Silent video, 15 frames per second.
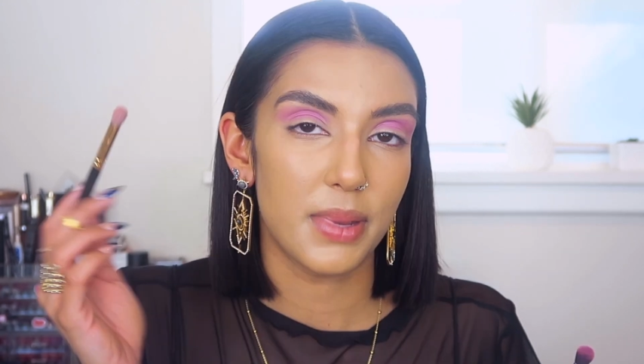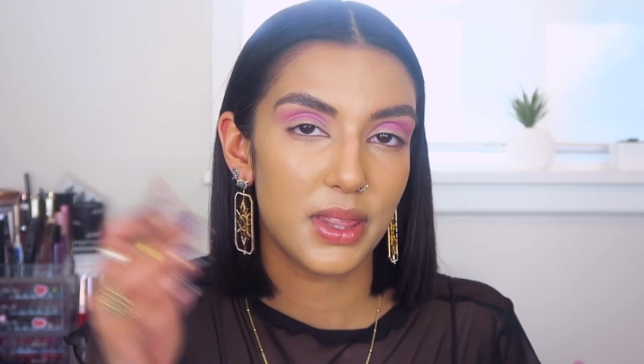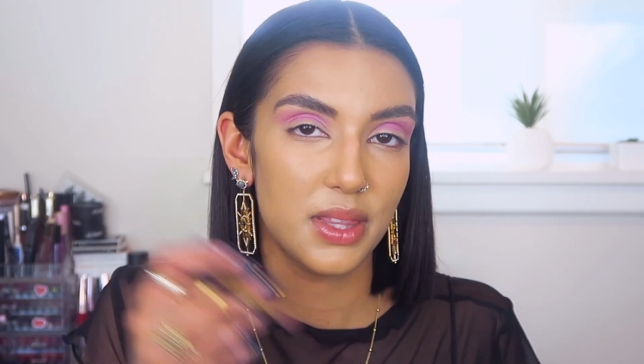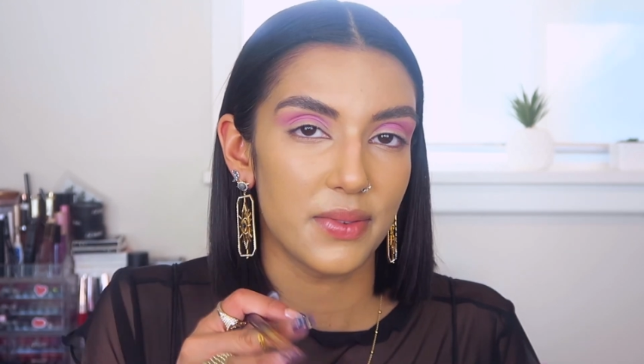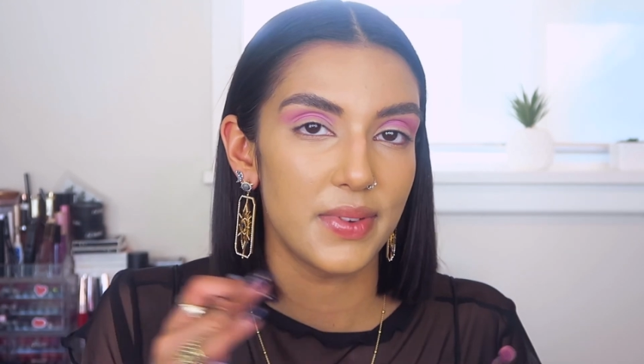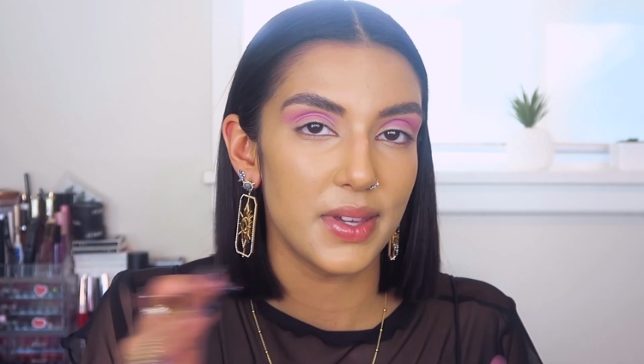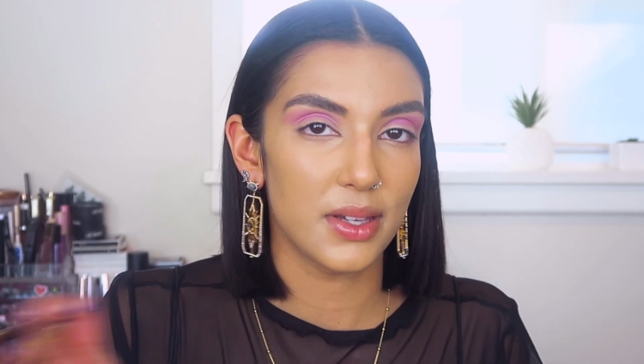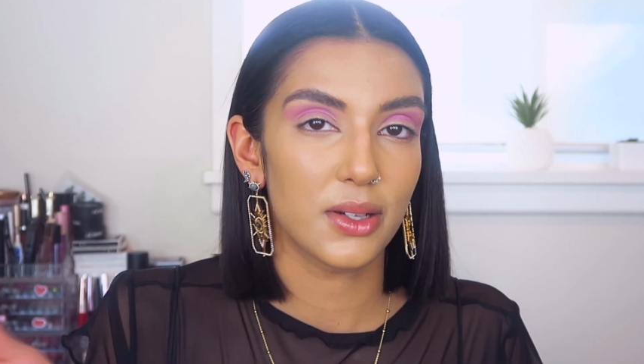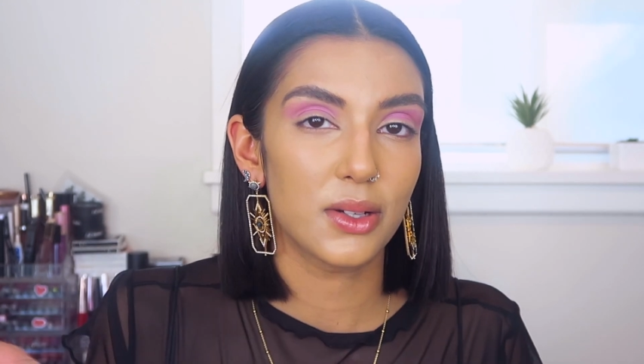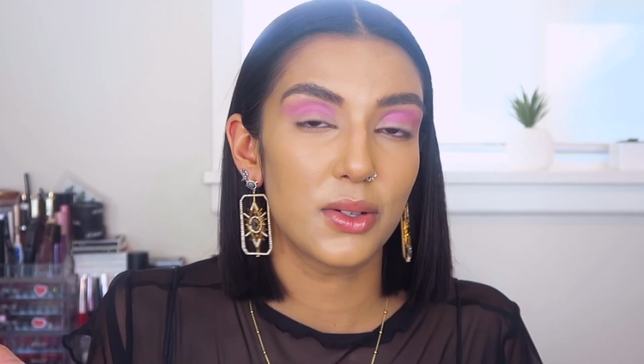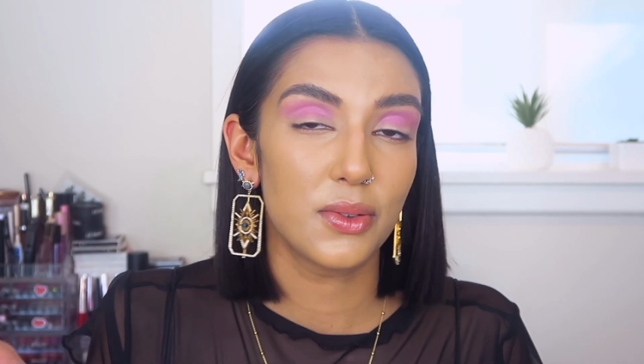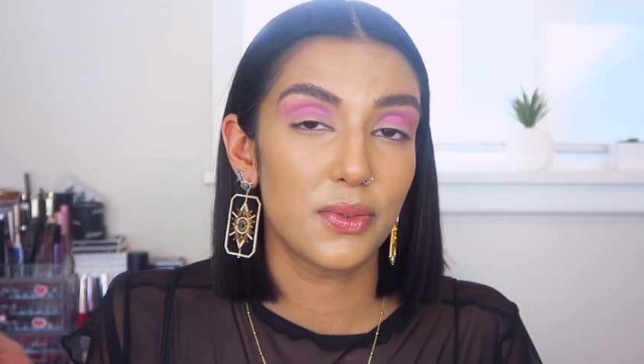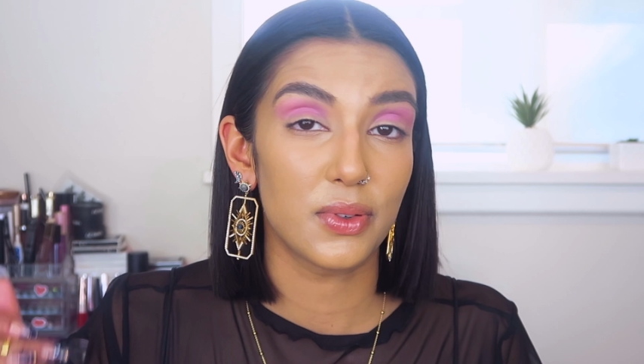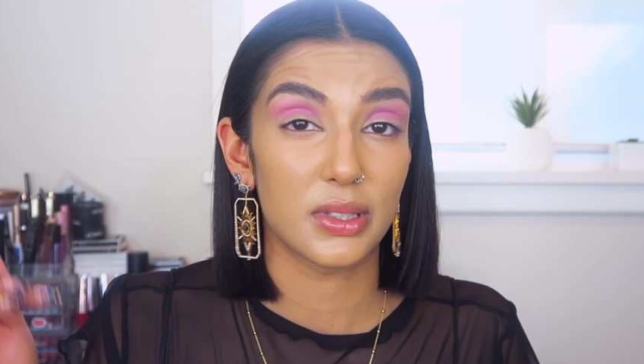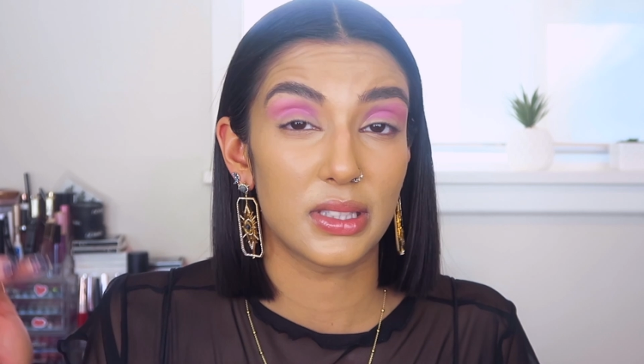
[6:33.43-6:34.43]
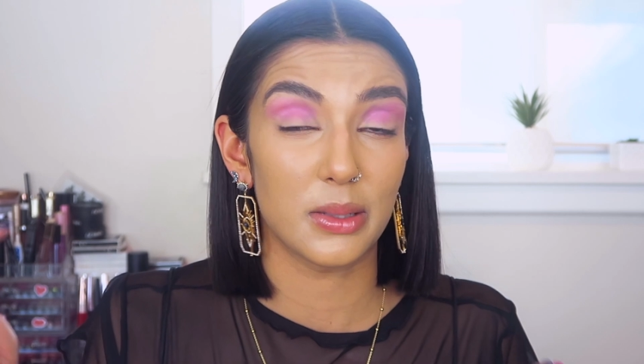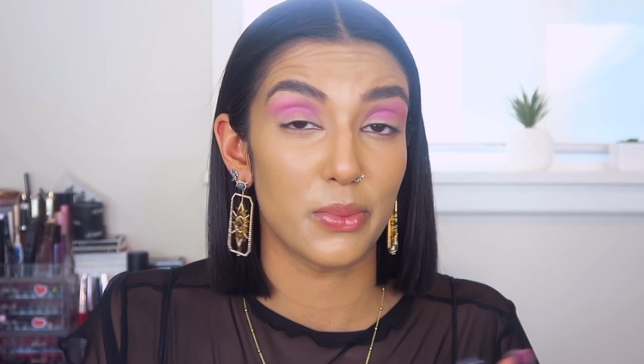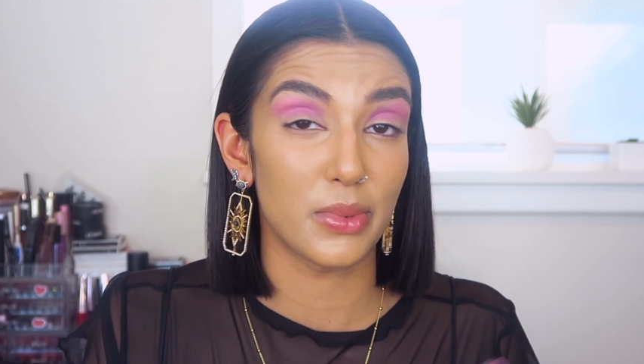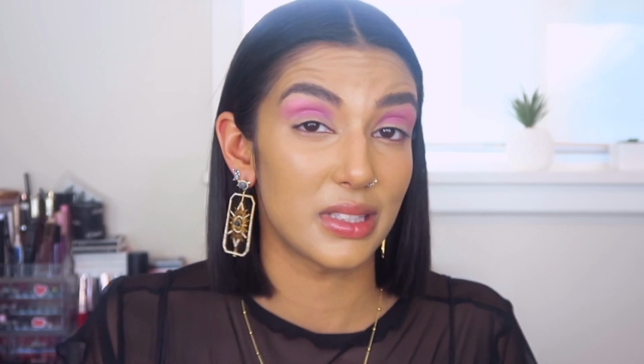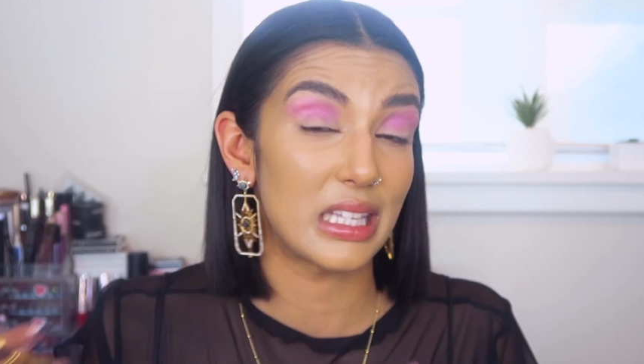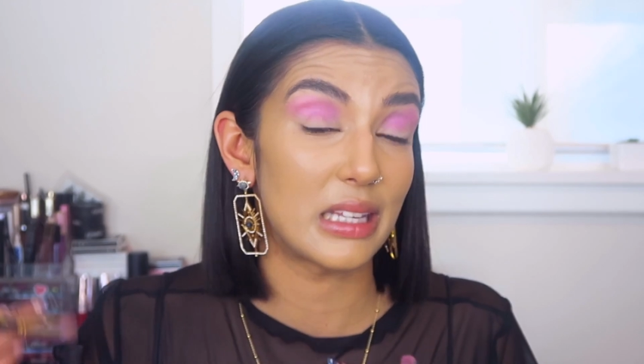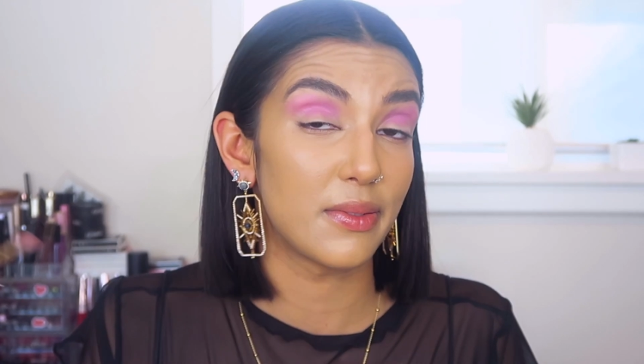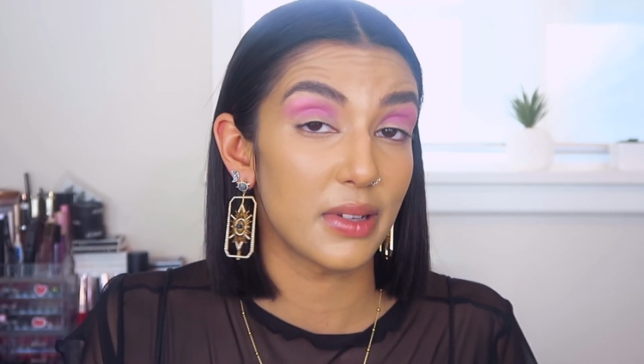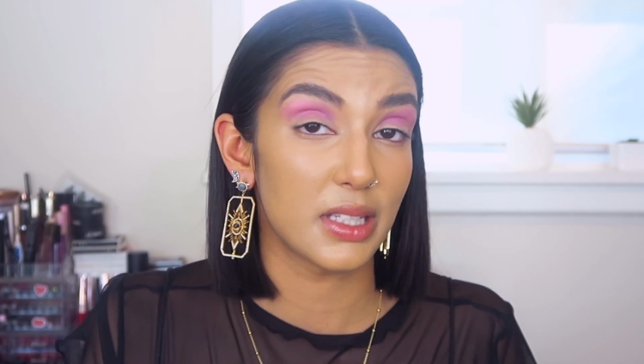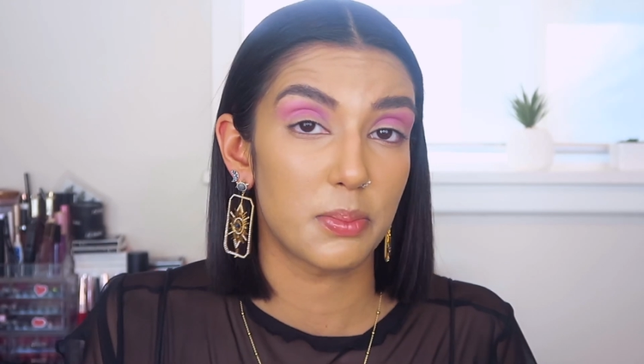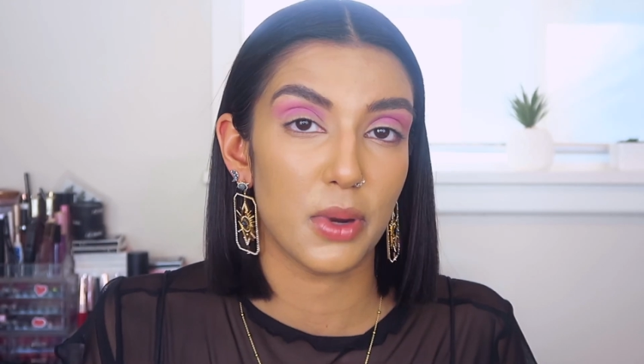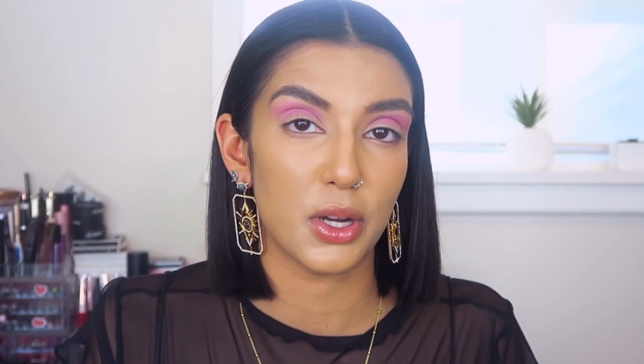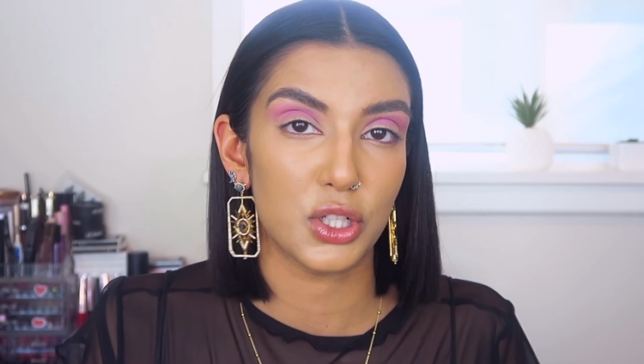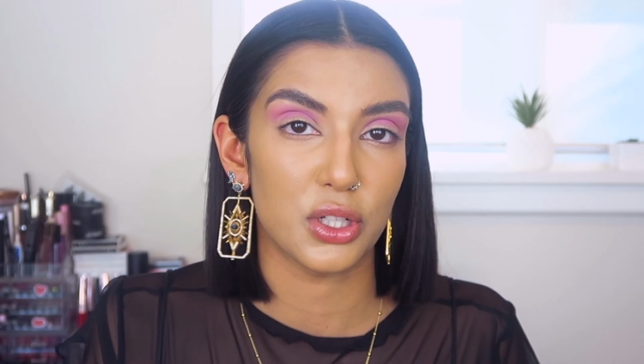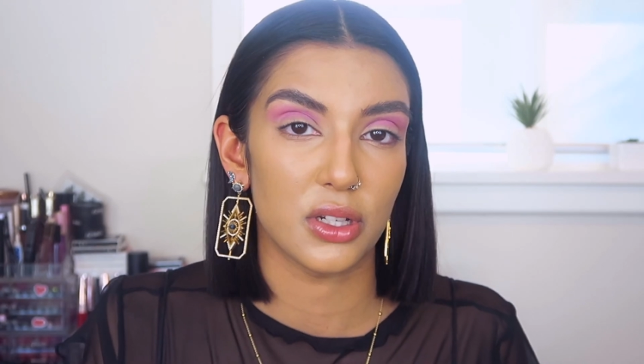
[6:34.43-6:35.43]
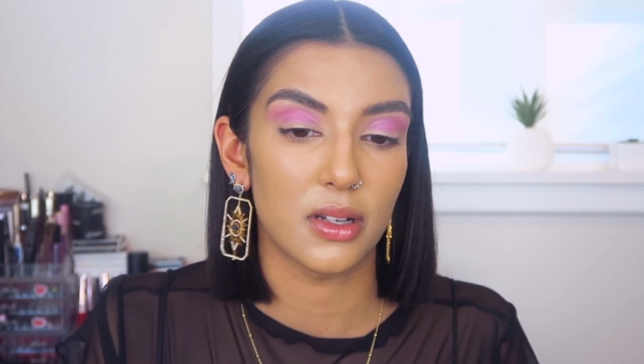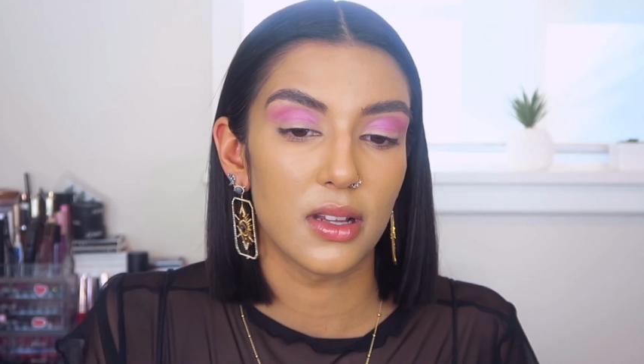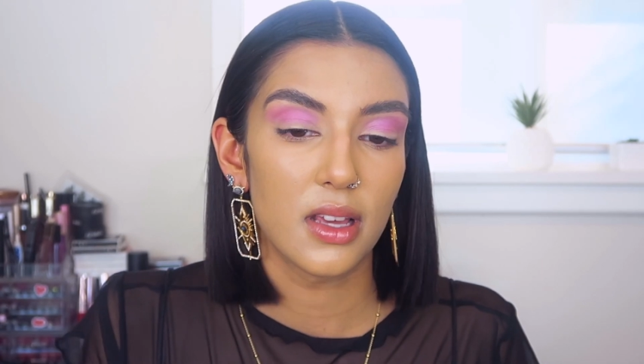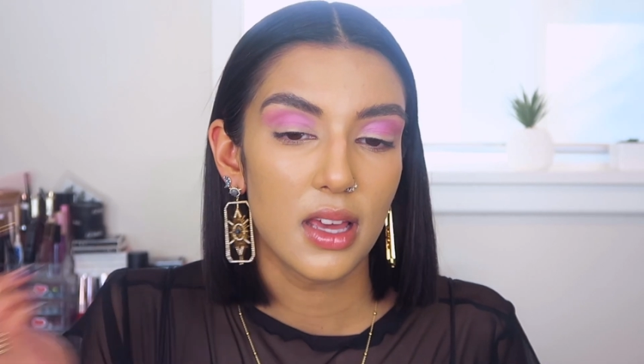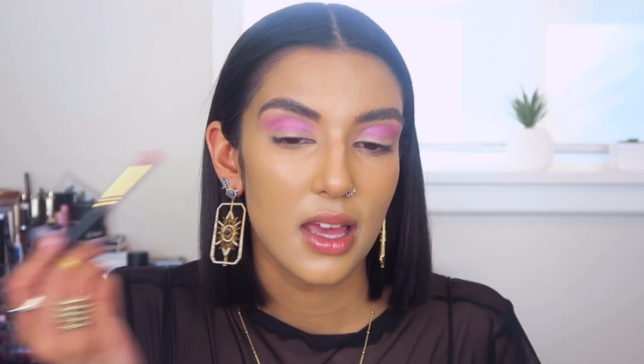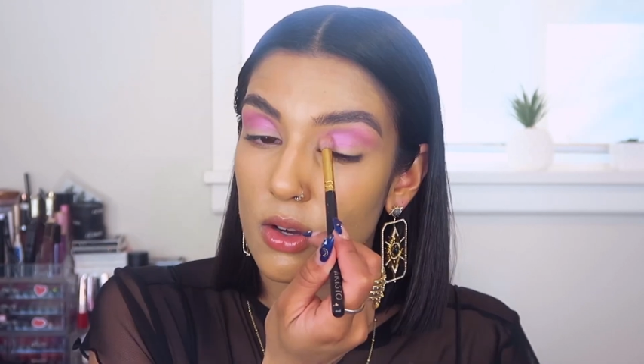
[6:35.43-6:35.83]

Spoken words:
but the vehicle for someone's self-expression.